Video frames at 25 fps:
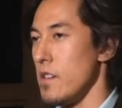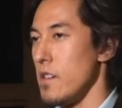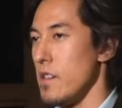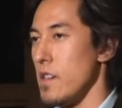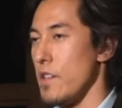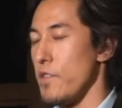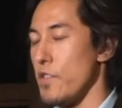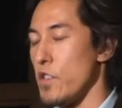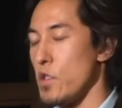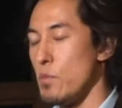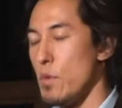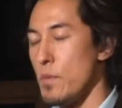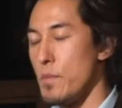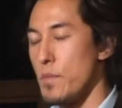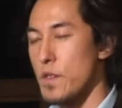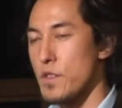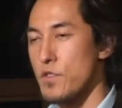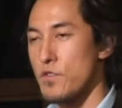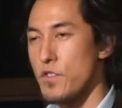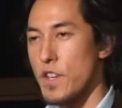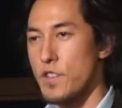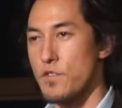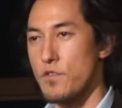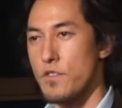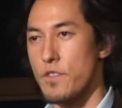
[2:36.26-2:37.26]
If human beings
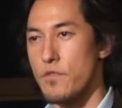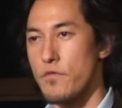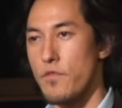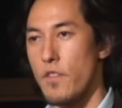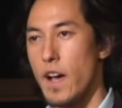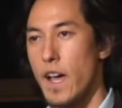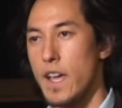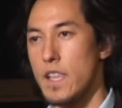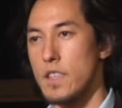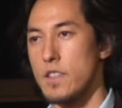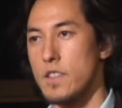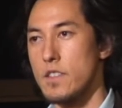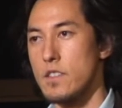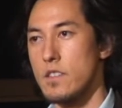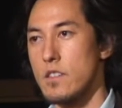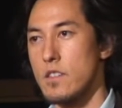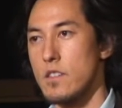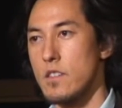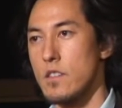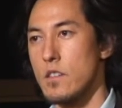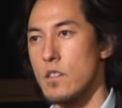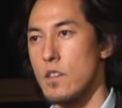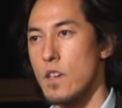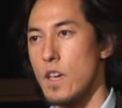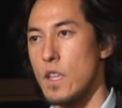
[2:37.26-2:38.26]
are naturally violent
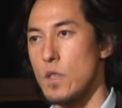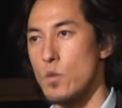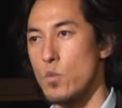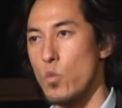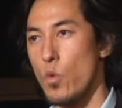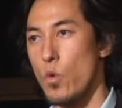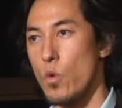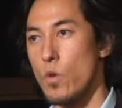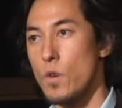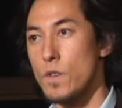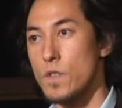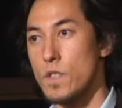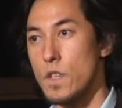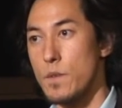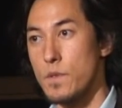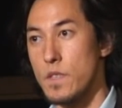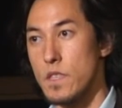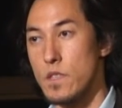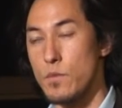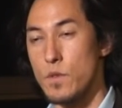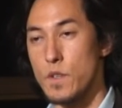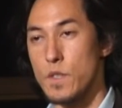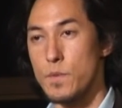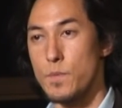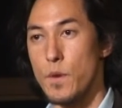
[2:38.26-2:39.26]
and war is something
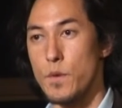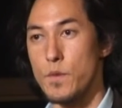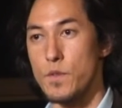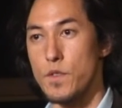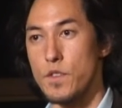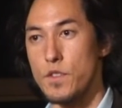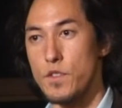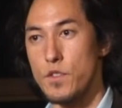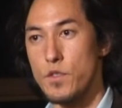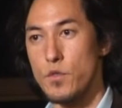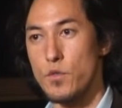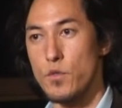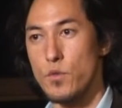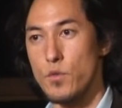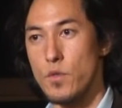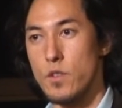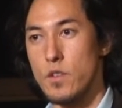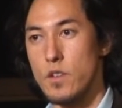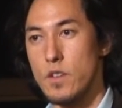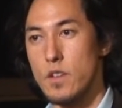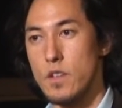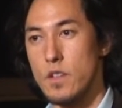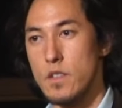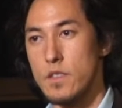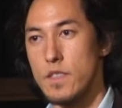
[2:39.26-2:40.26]
they were supposed to do,
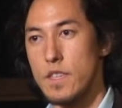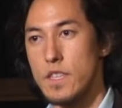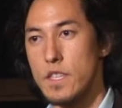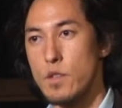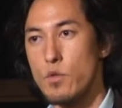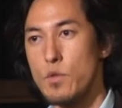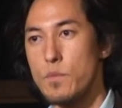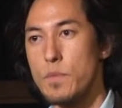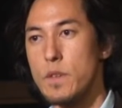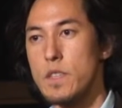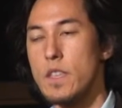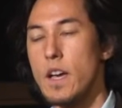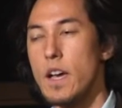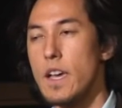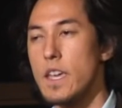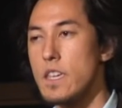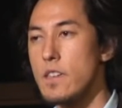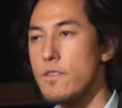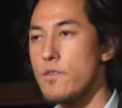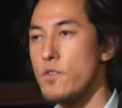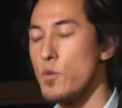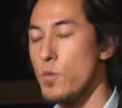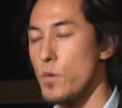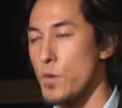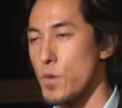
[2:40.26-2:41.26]
then it would be
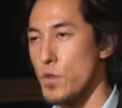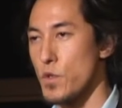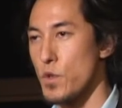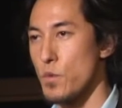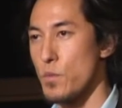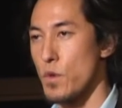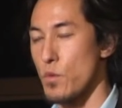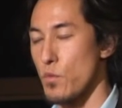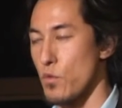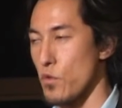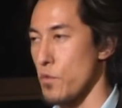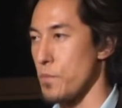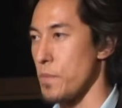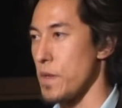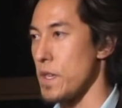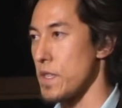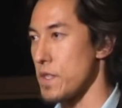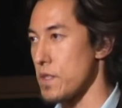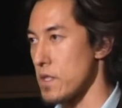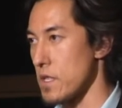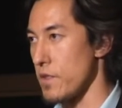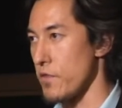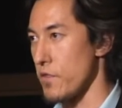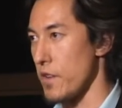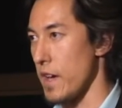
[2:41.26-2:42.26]
naive to assume that world peace
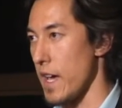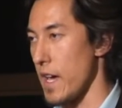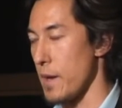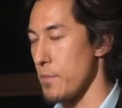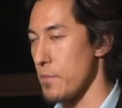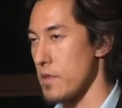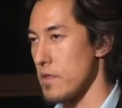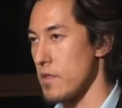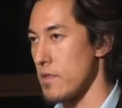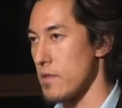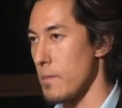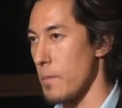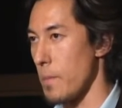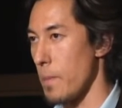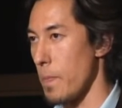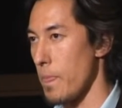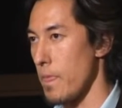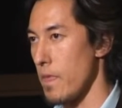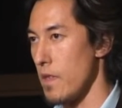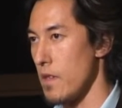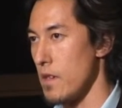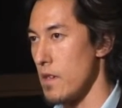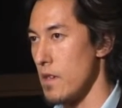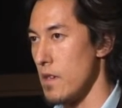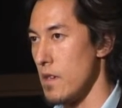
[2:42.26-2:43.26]
could ever happen.
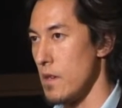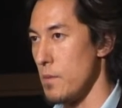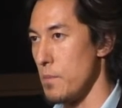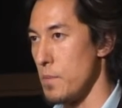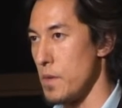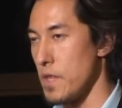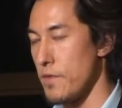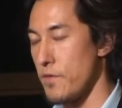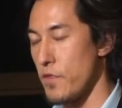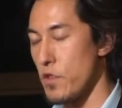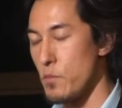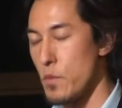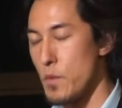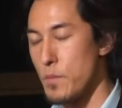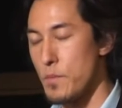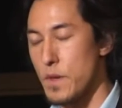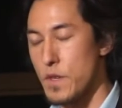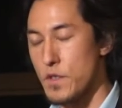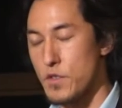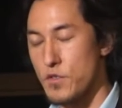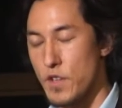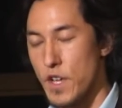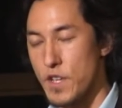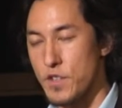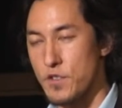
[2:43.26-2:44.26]
But if human
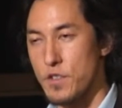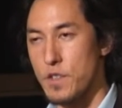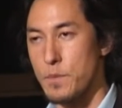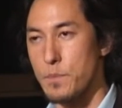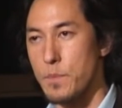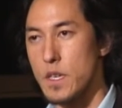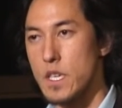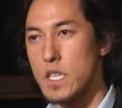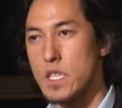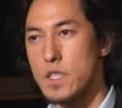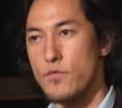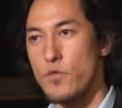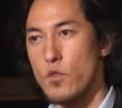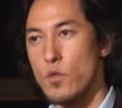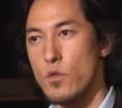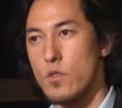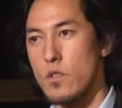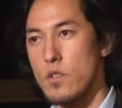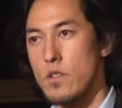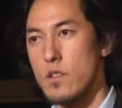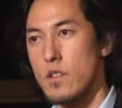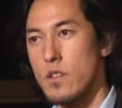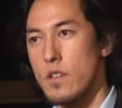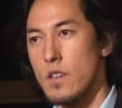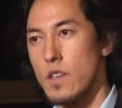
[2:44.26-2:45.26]
beings are naturally peaceful
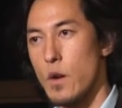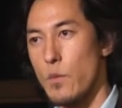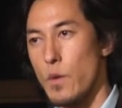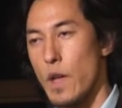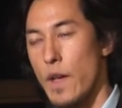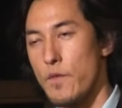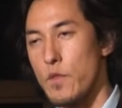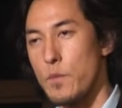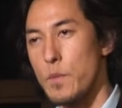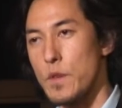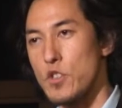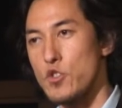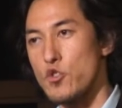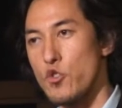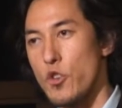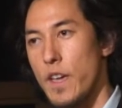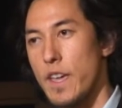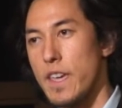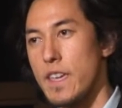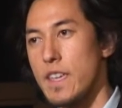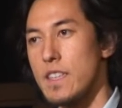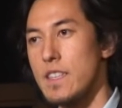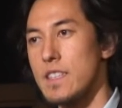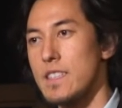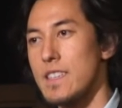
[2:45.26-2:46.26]
and we have to be
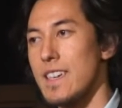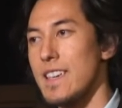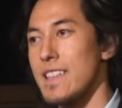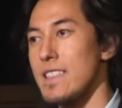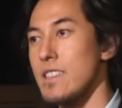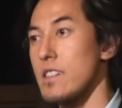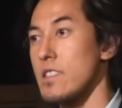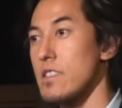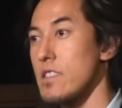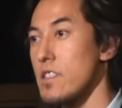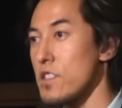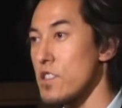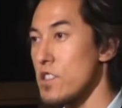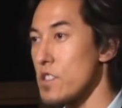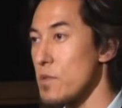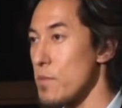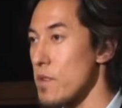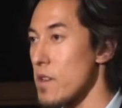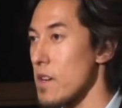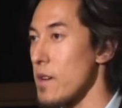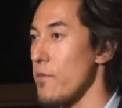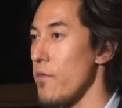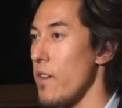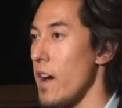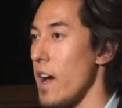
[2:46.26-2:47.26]
trained and conditioned to
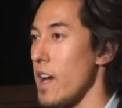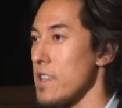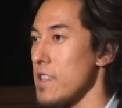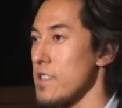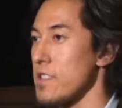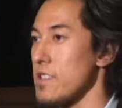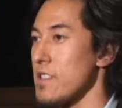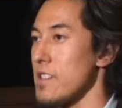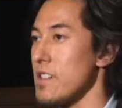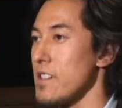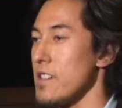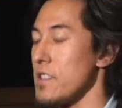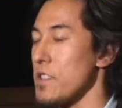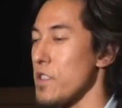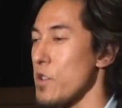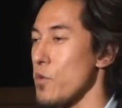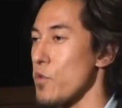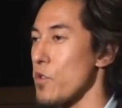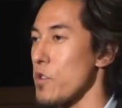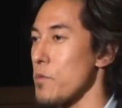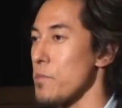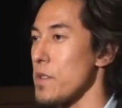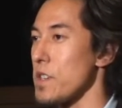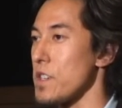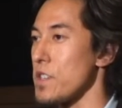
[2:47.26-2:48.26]
become violent, then
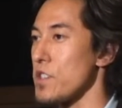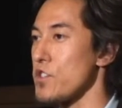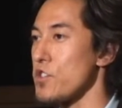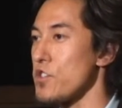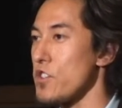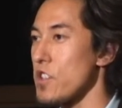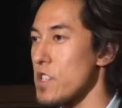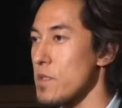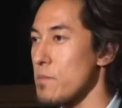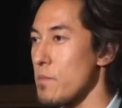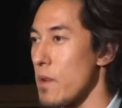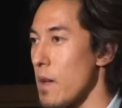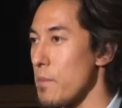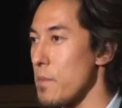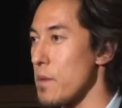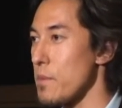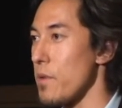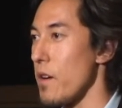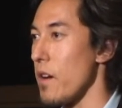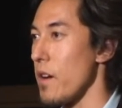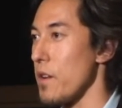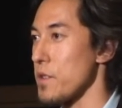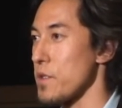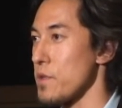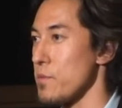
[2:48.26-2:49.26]
world peace just might be
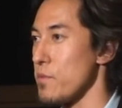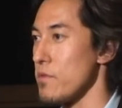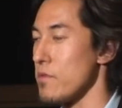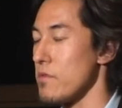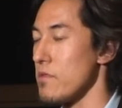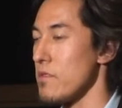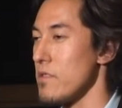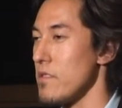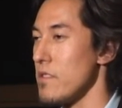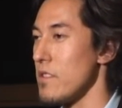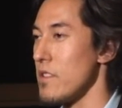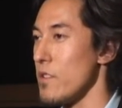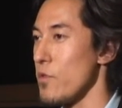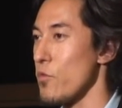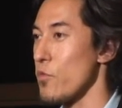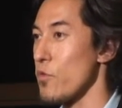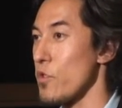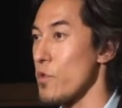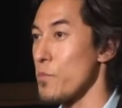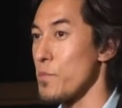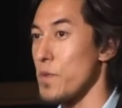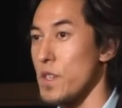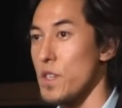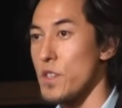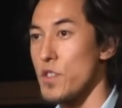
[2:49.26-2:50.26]
possible.
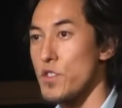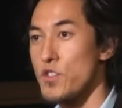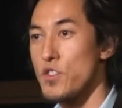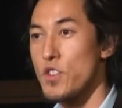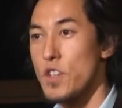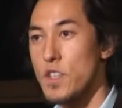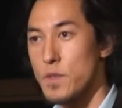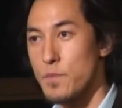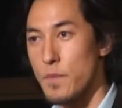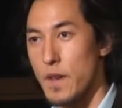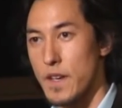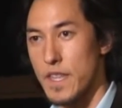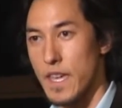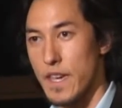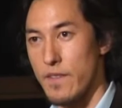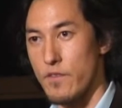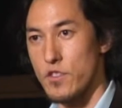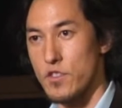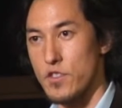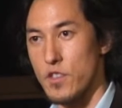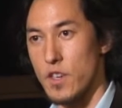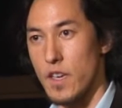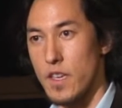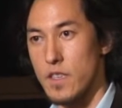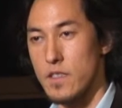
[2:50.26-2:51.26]
World peace just might have a
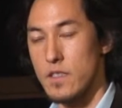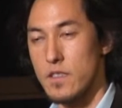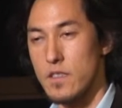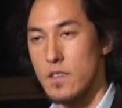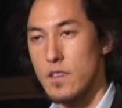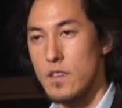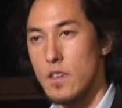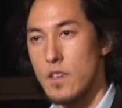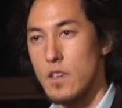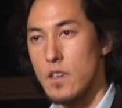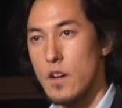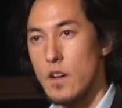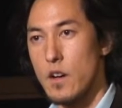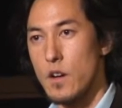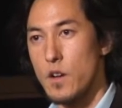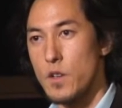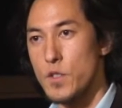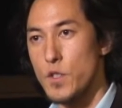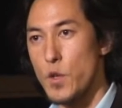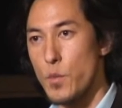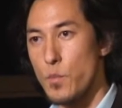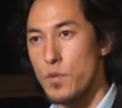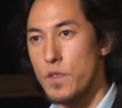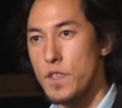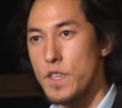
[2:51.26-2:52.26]
chance.
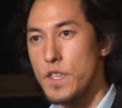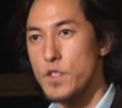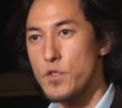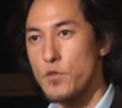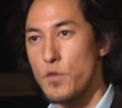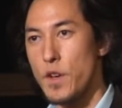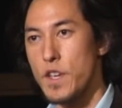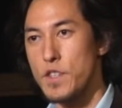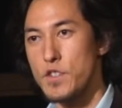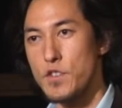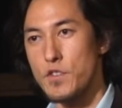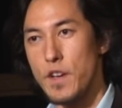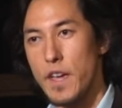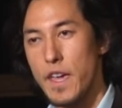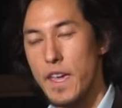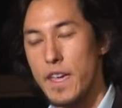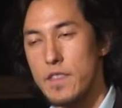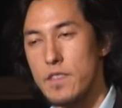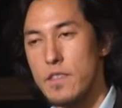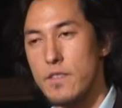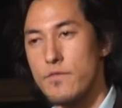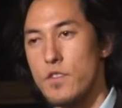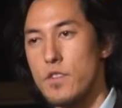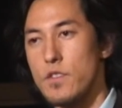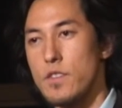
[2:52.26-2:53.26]
So please raise your
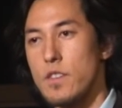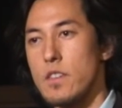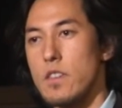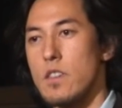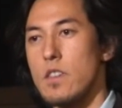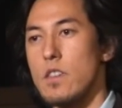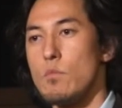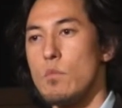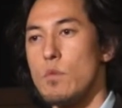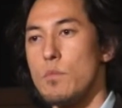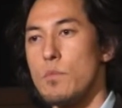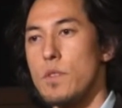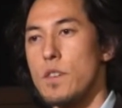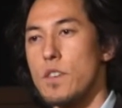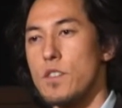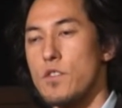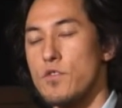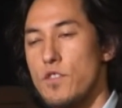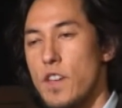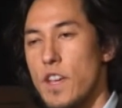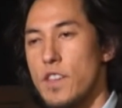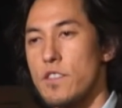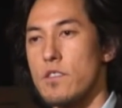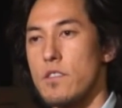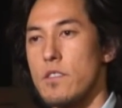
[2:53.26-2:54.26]
hand if you think human beings are
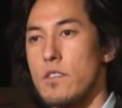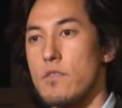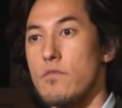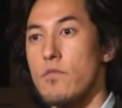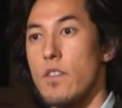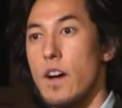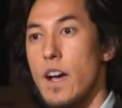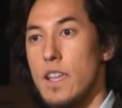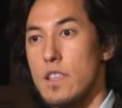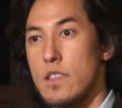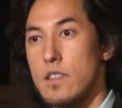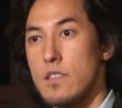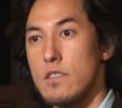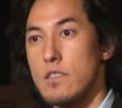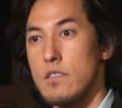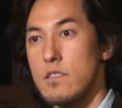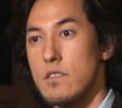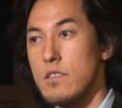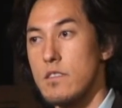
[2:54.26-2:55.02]
naturally violent.